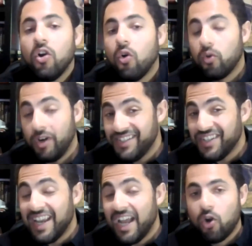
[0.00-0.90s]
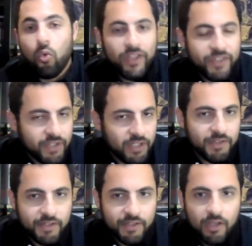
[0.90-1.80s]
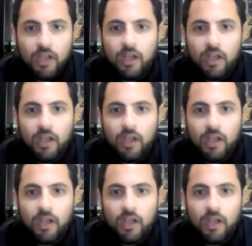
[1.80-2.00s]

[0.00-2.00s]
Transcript: or is it a coincidence?